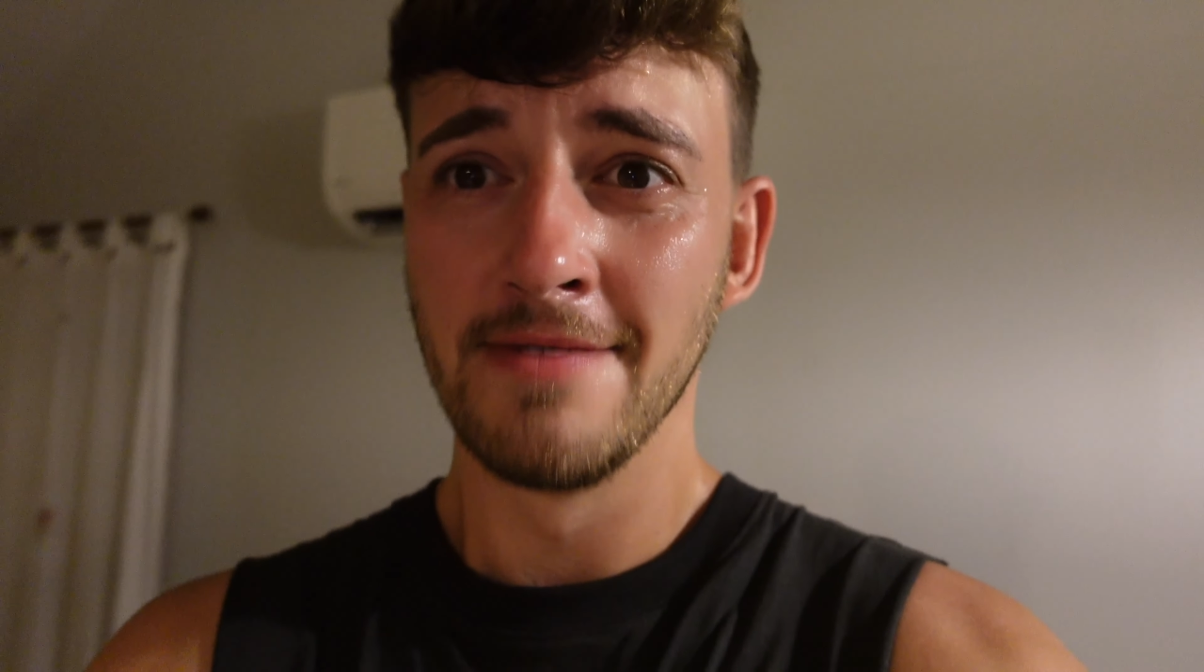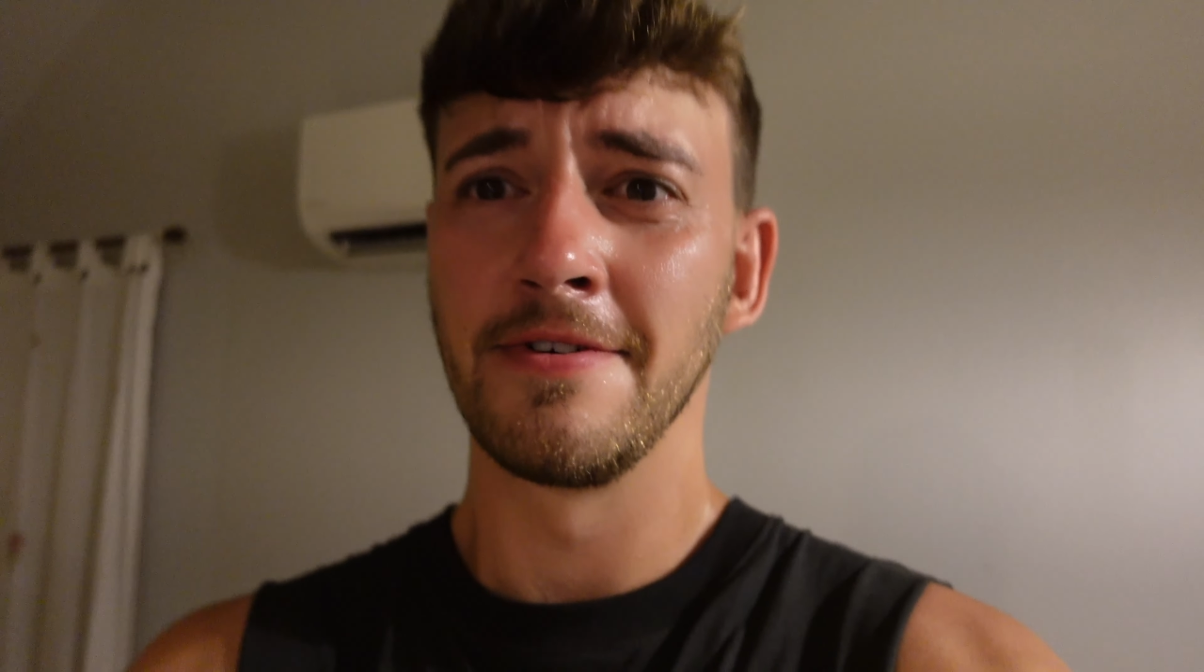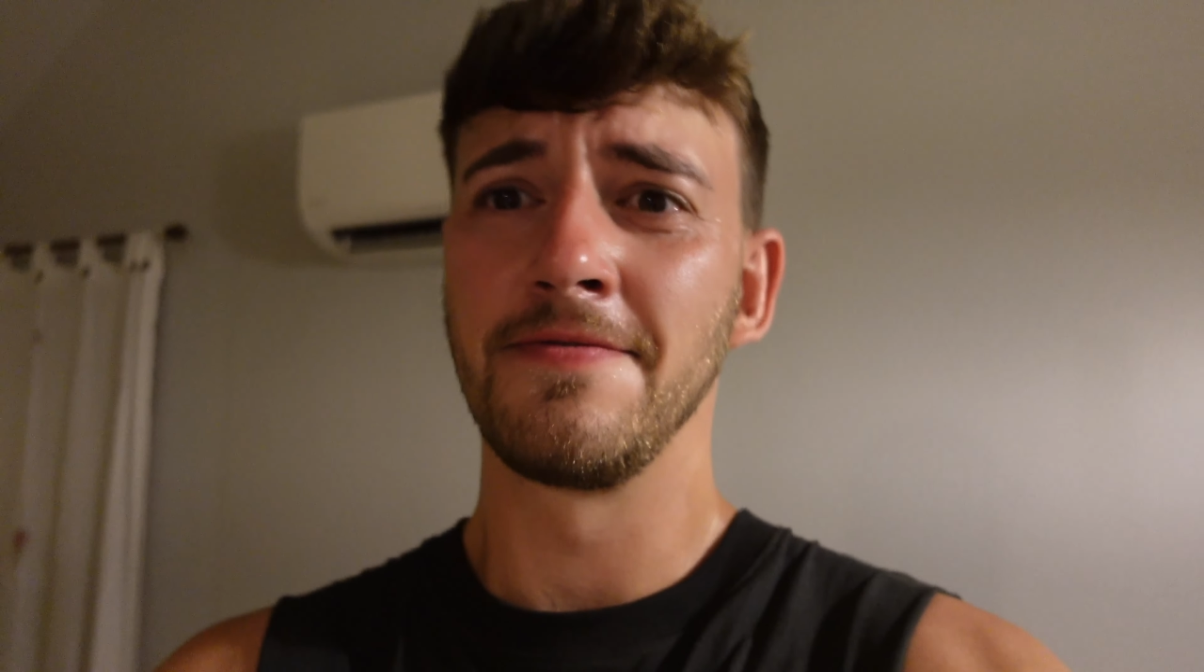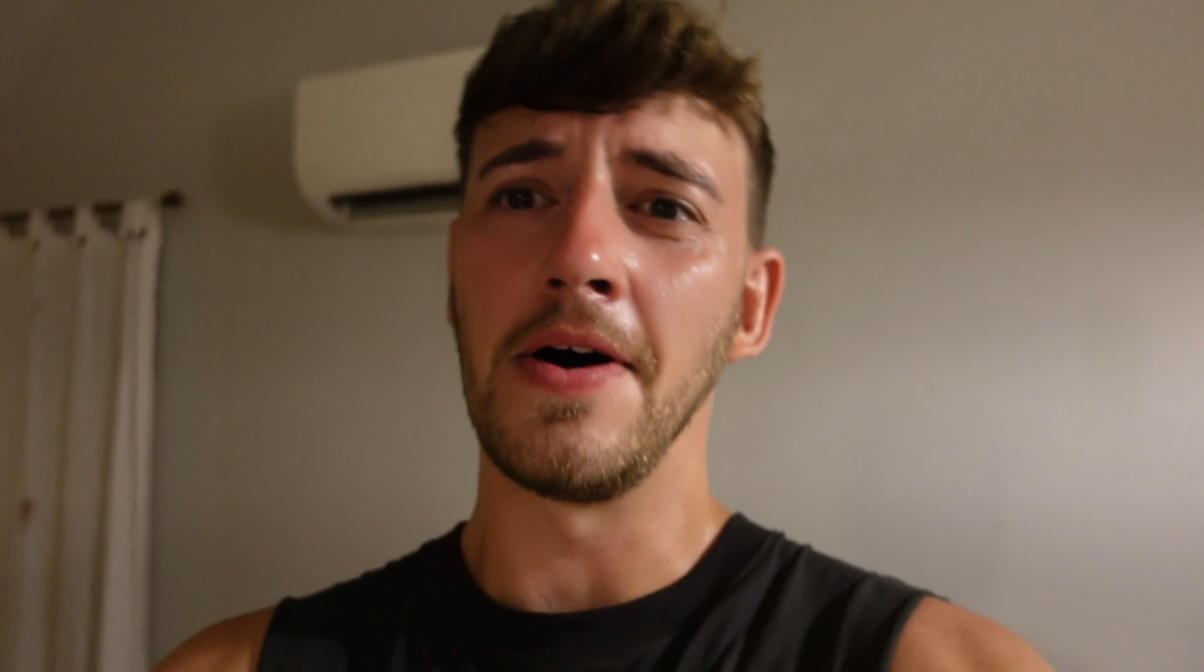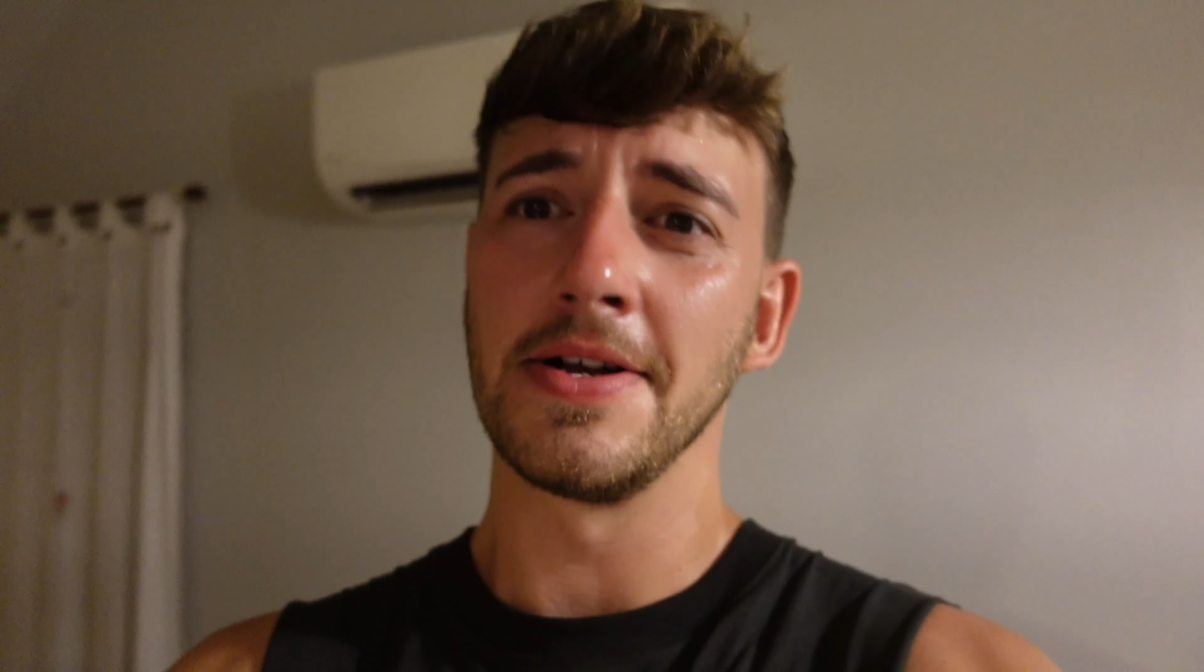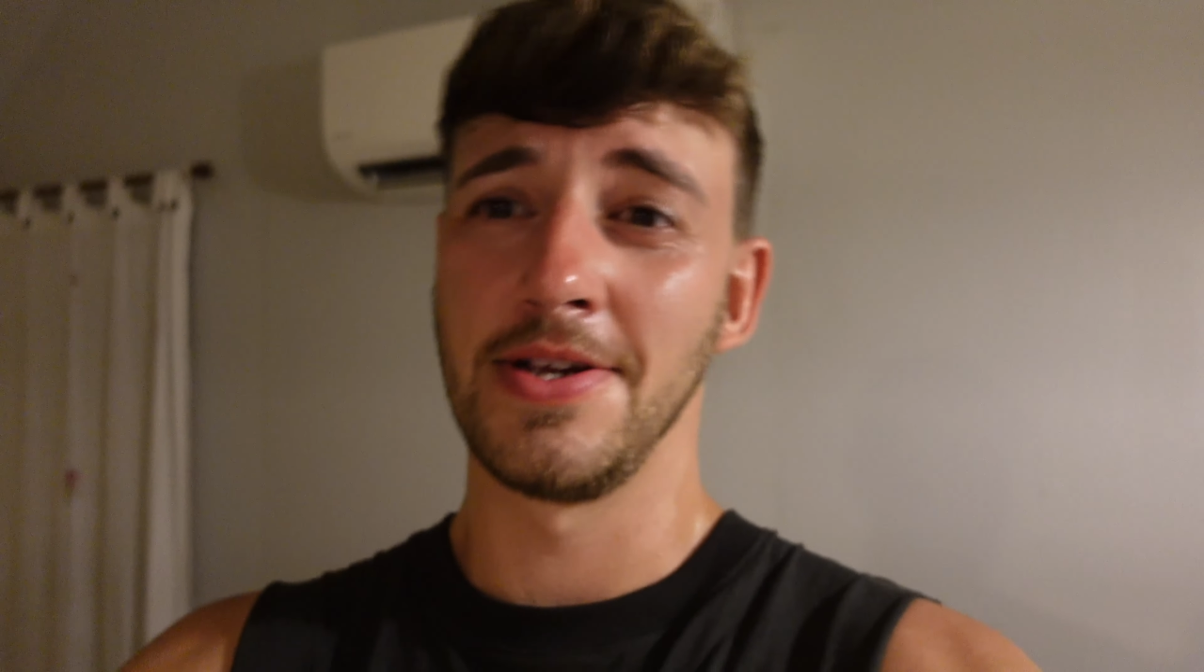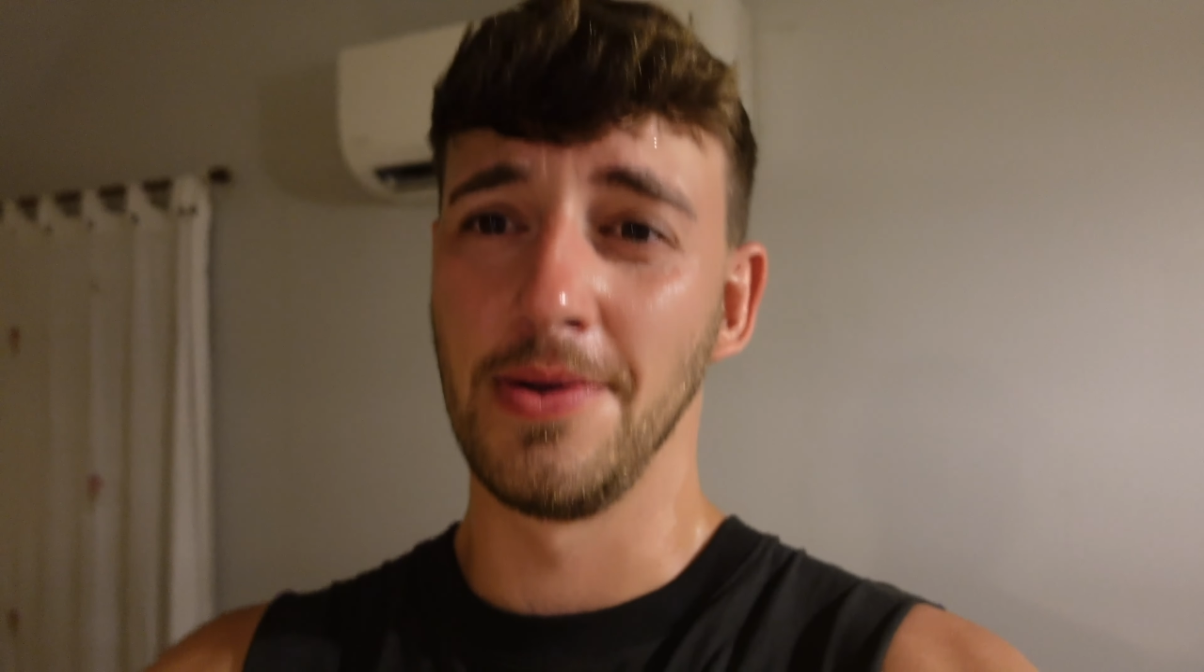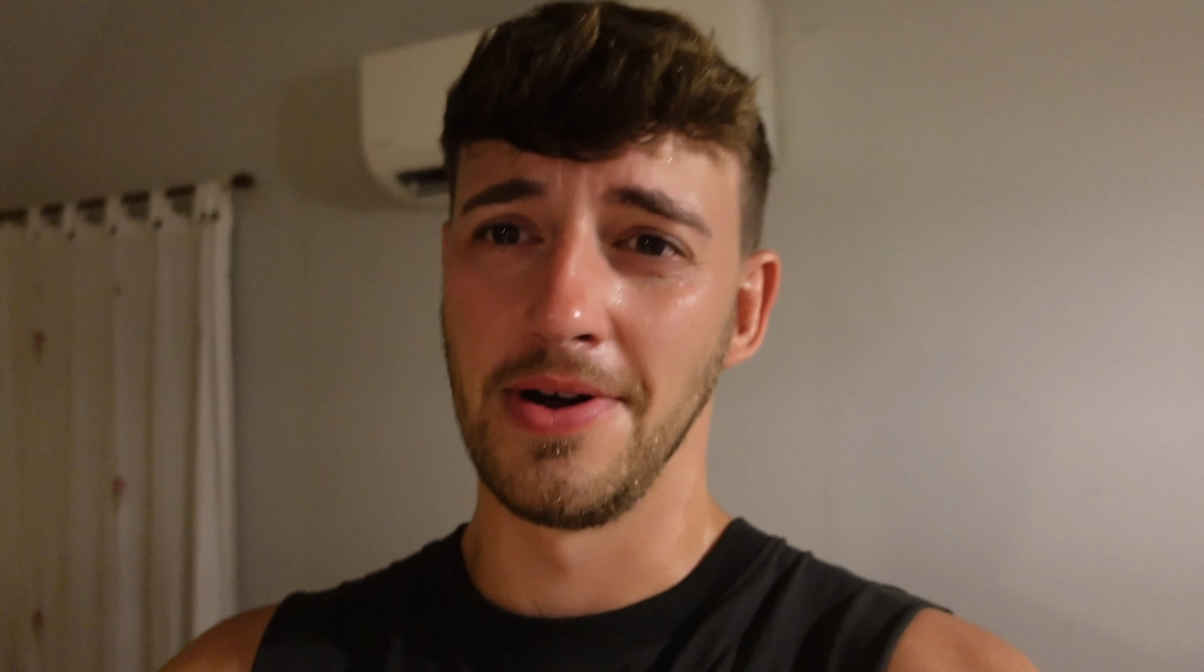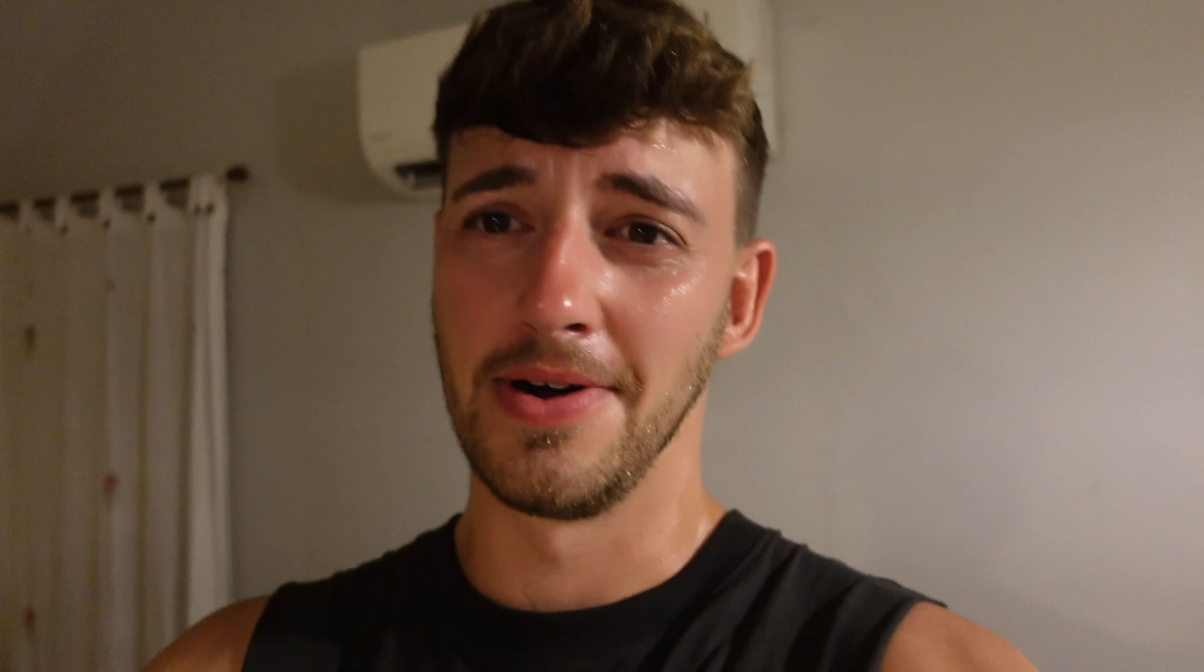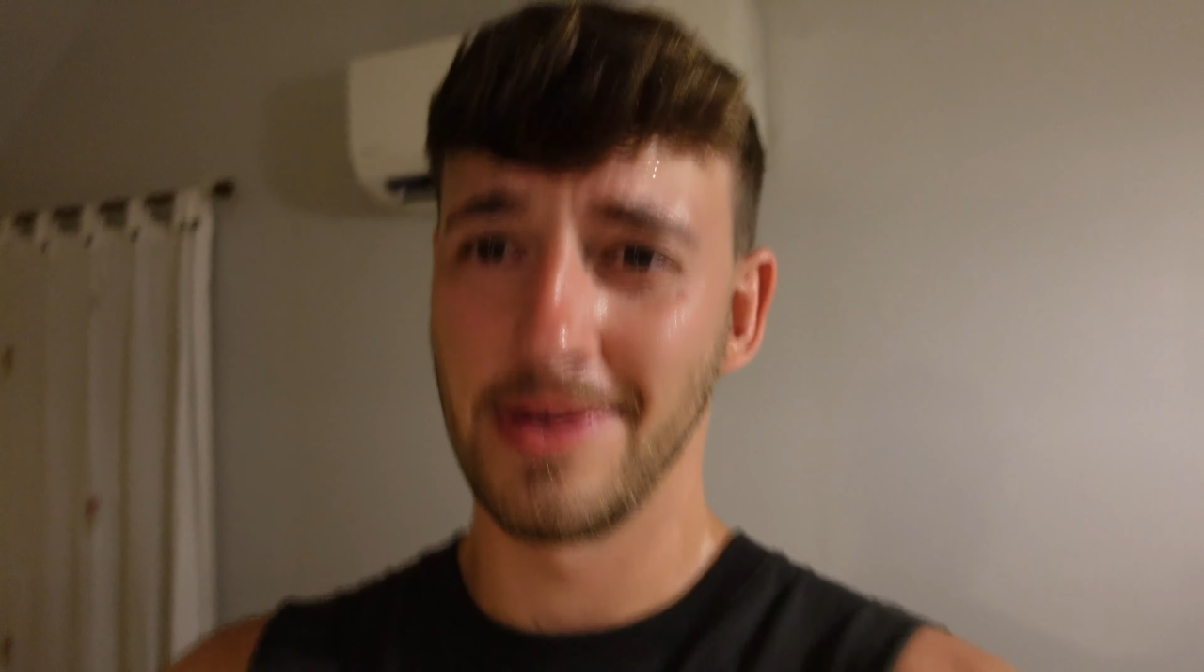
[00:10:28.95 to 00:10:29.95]
for far
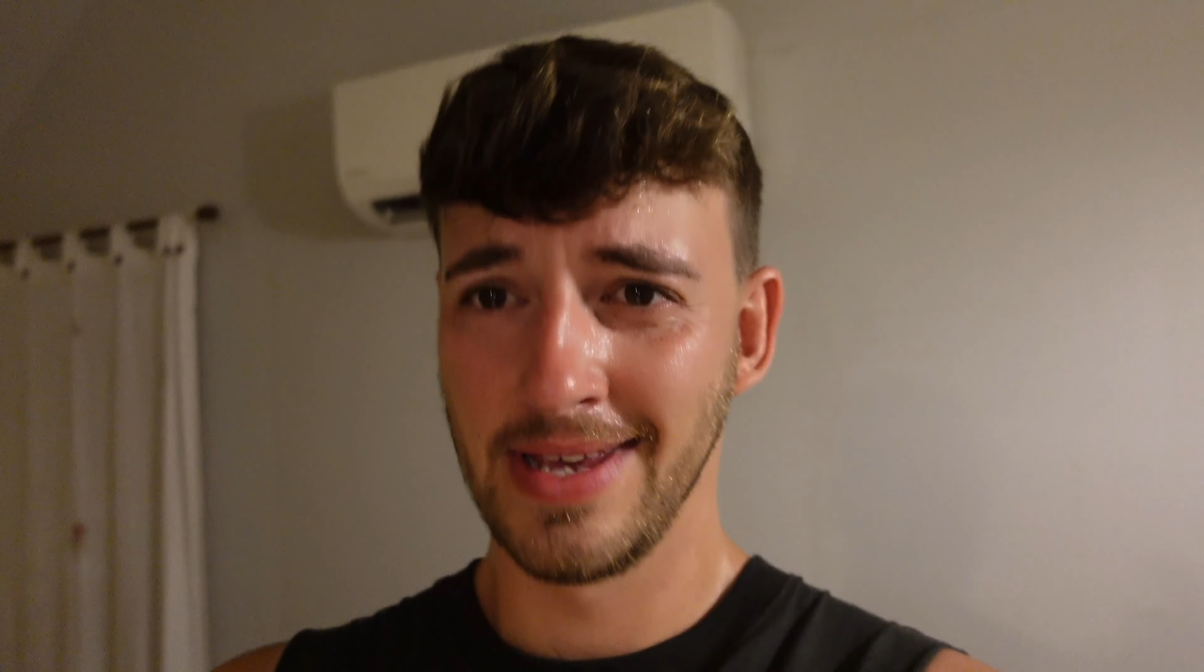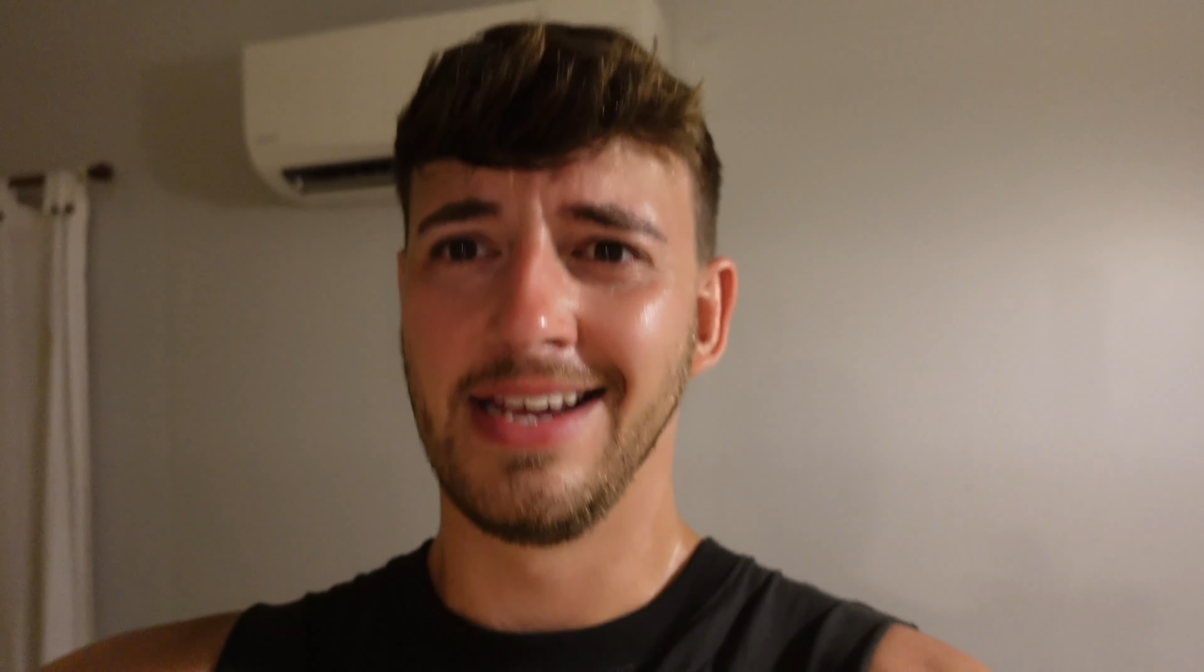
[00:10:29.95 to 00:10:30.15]
too long,